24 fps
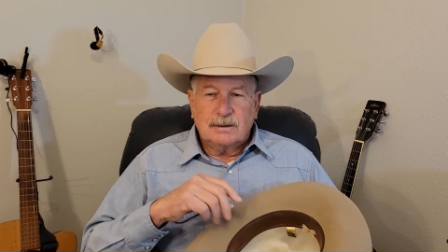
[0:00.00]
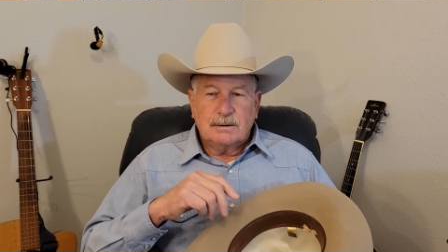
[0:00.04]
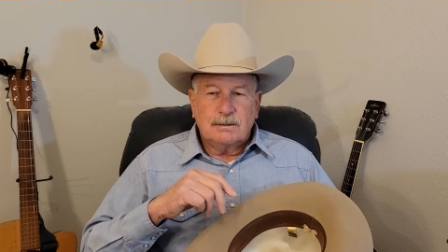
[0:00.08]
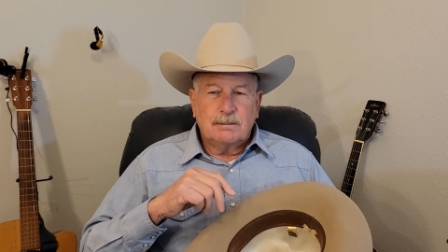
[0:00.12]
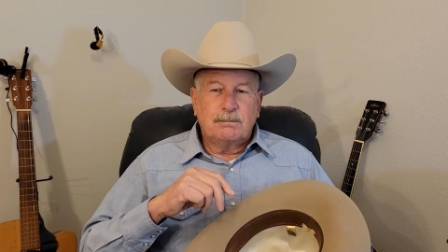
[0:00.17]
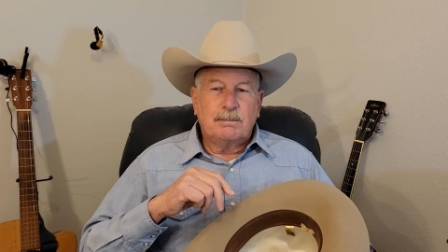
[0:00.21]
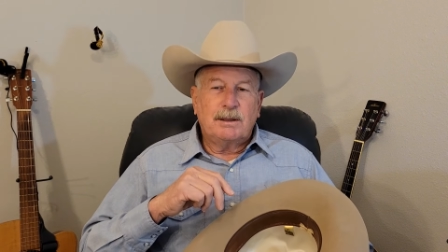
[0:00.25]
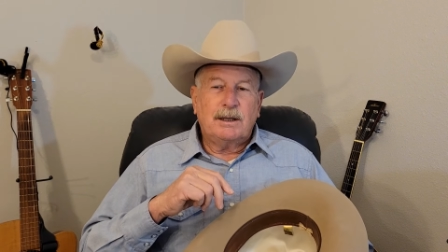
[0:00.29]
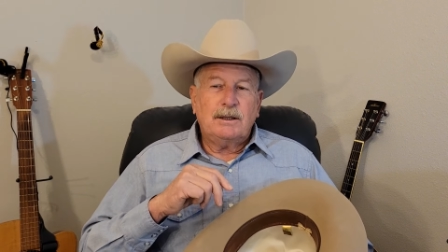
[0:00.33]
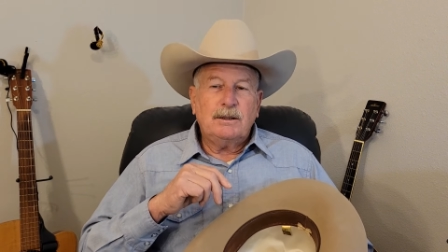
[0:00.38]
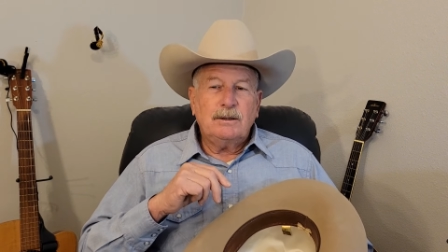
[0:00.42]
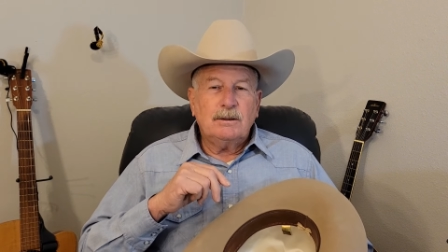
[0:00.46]

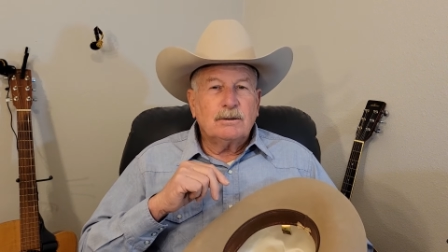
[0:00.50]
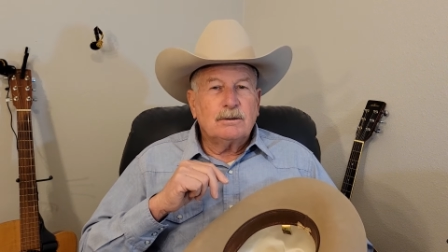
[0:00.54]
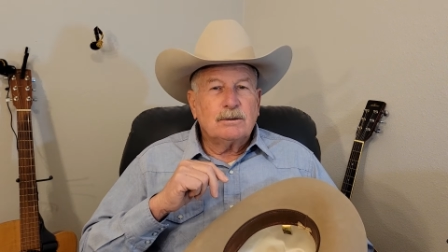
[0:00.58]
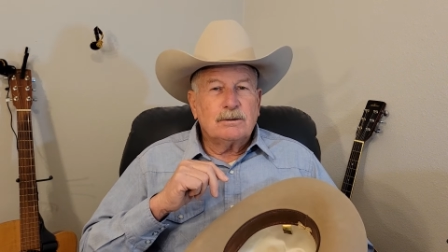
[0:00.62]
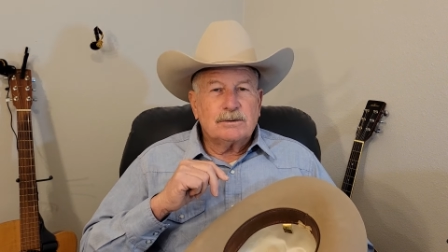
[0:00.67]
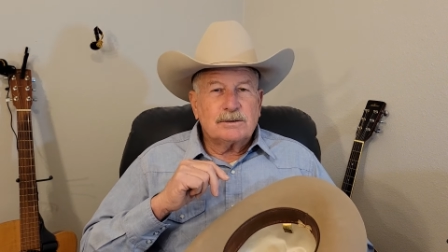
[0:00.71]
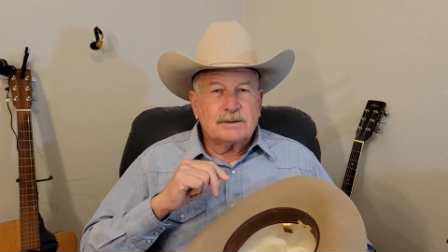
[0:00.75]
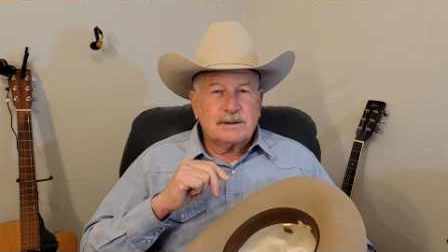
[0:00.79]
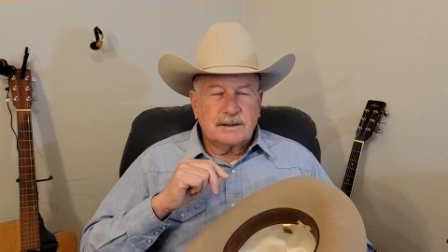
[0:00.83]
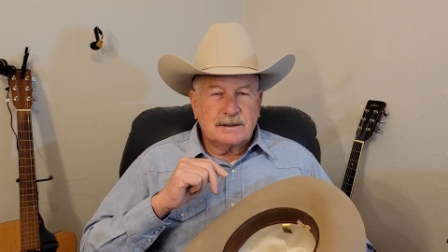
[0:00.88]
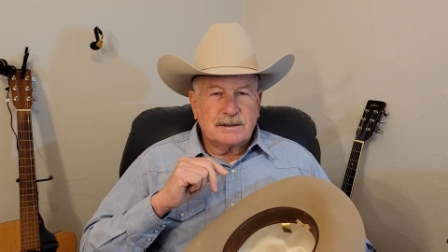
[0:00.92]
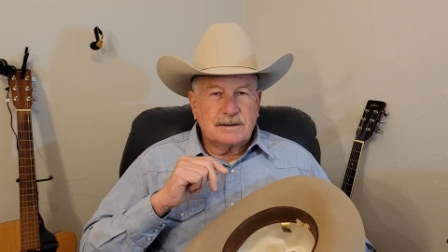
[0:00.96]

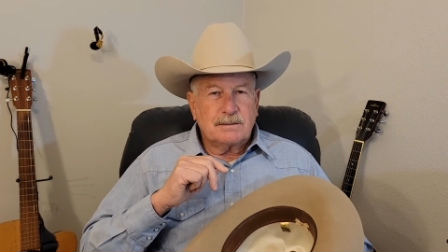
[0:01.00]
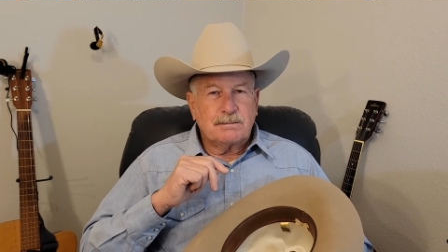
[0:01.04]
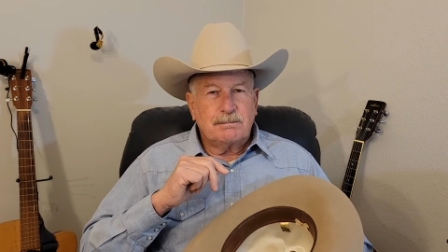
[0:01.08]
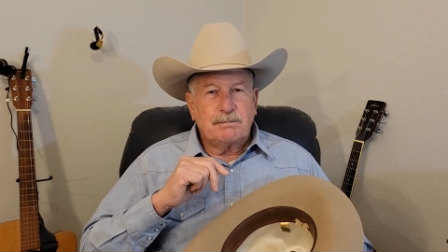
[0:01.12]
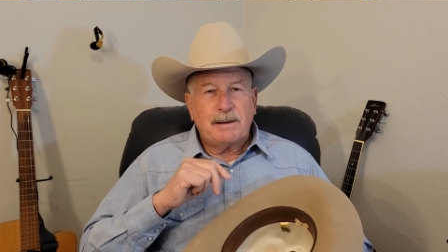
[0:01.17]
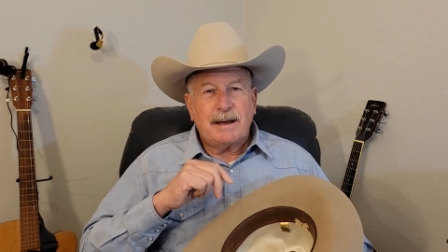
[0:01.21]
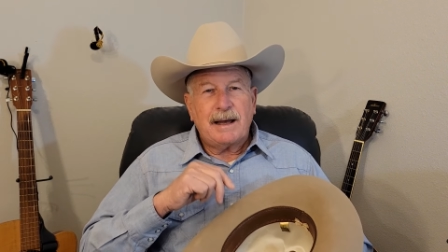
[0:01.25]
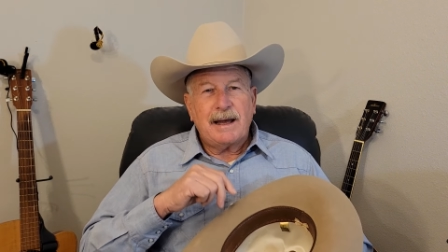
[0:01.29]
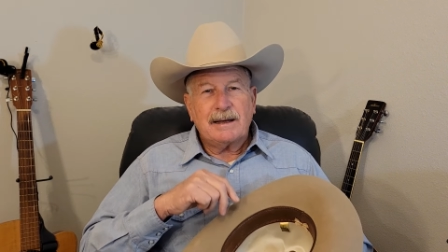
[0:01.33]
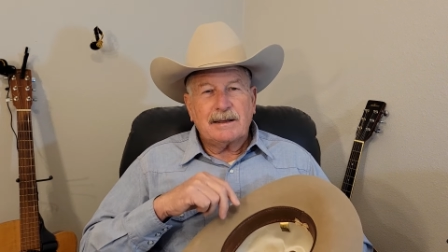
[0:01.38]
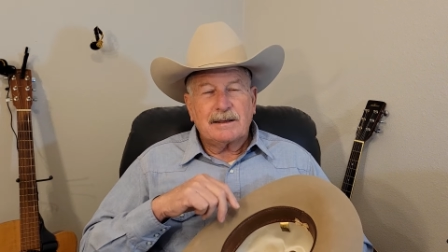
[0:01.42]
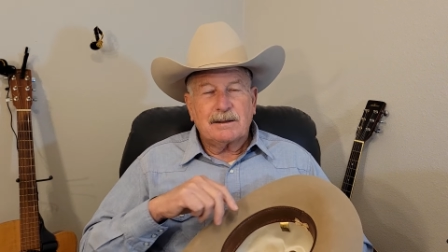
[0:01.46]
bows in the
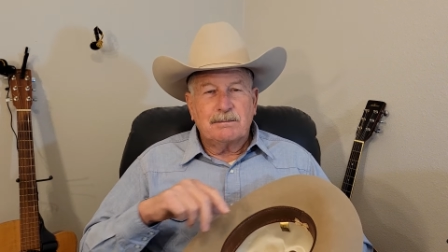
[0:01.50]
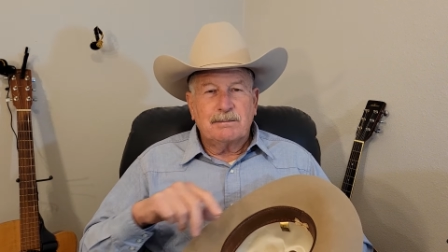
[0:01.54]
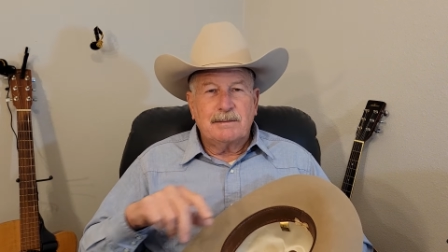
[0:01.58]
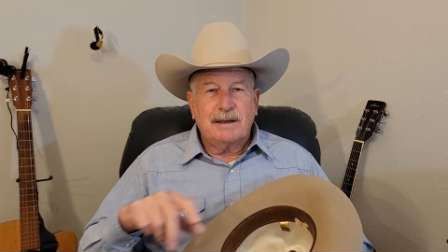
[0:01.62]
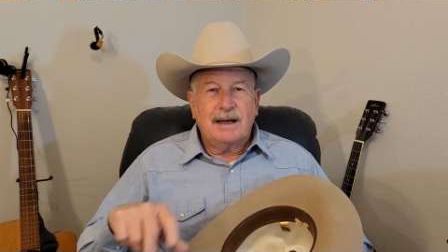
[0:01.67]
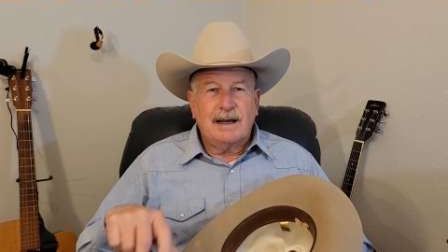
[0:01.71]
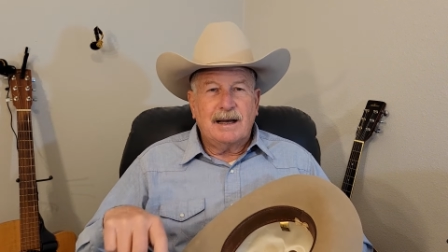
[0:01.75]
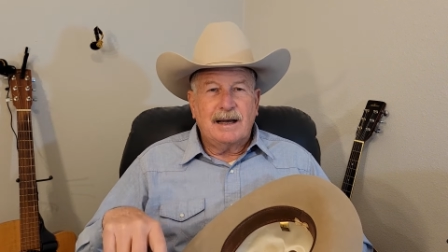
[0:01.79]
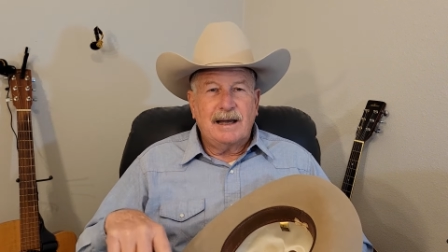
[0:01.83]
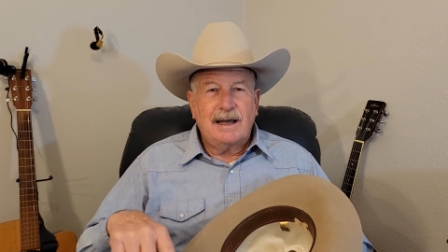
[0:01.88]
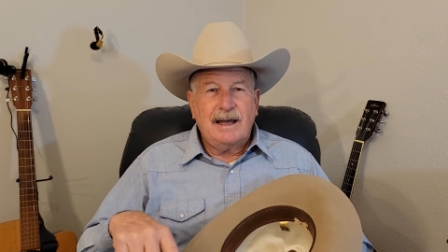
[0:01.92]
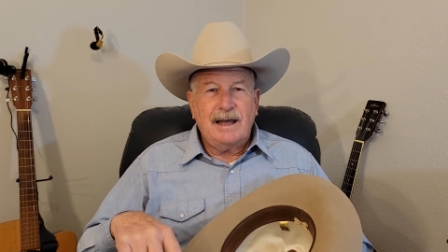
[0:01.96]
back of
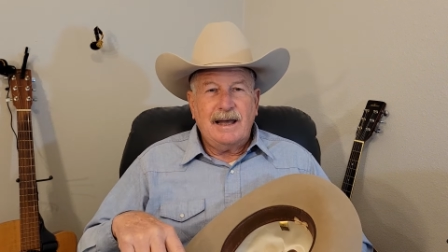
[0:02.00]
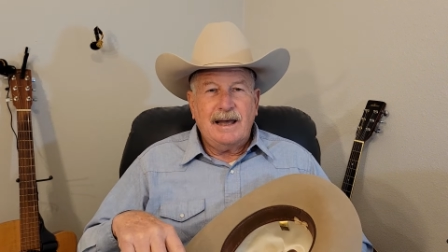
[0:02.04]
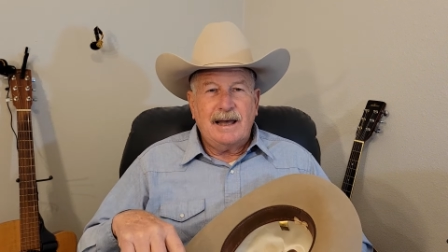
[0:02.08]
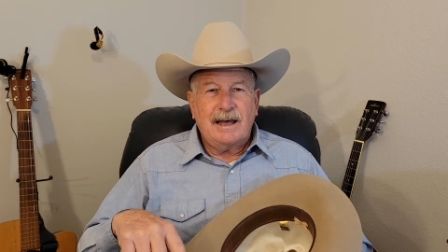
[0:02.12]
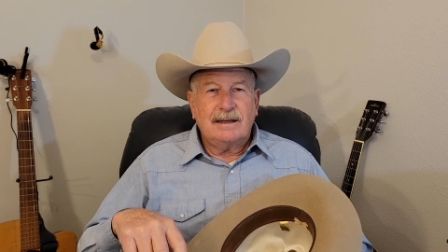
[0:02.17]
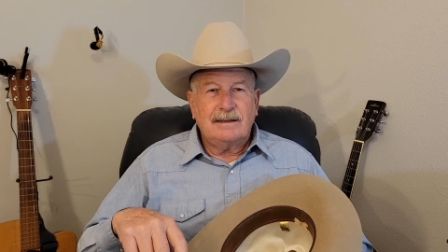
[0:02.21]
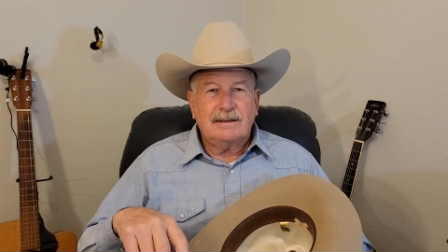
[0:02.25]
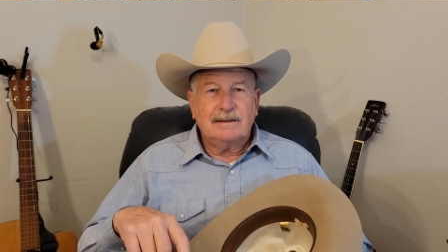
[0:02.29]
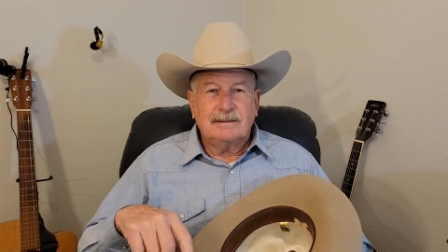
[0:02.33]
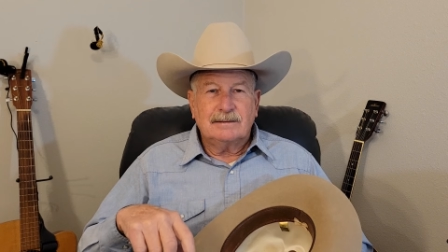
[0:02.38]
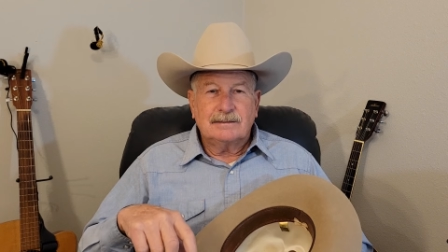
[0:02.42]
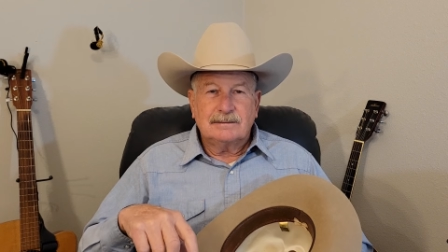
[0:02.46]
my
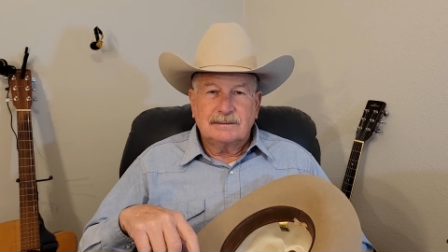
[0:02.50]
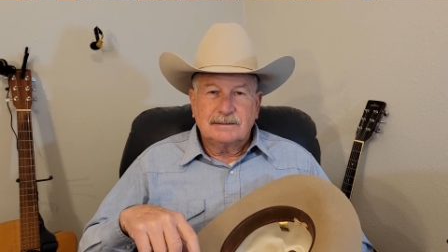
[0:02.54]
hat,